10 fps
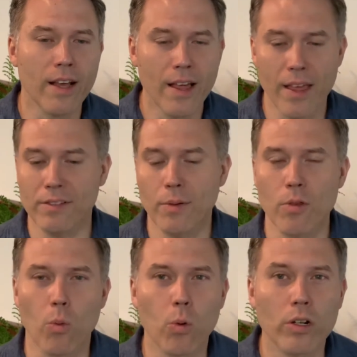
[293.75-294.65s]
They have some of
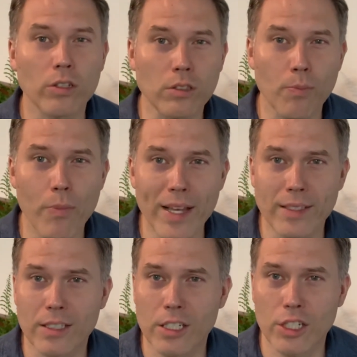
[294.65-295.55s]
the world's
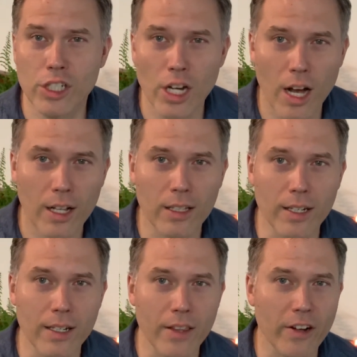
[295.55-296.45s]
best
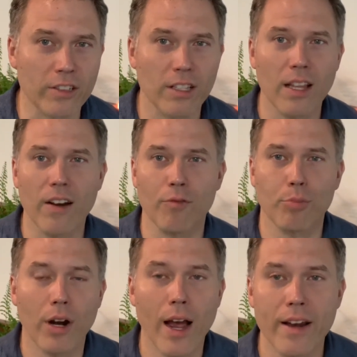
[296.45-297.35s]
chocolate, and there's a lot of
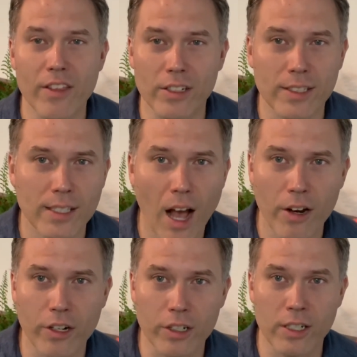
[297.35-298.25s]
pride in their
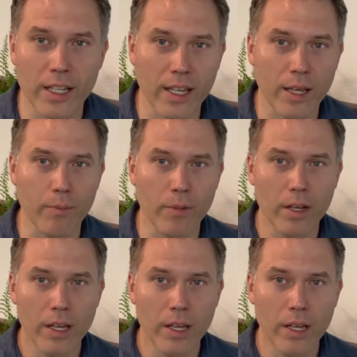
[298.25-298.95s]
soccer team.